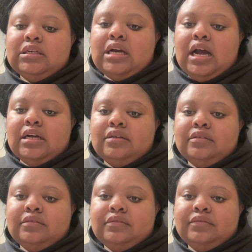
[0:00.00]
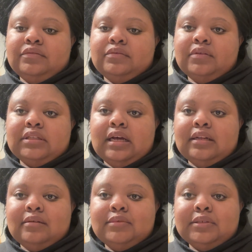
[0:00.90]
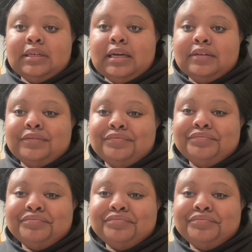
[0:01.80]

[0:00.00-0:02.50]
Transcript: out of what the hell I'm doing now.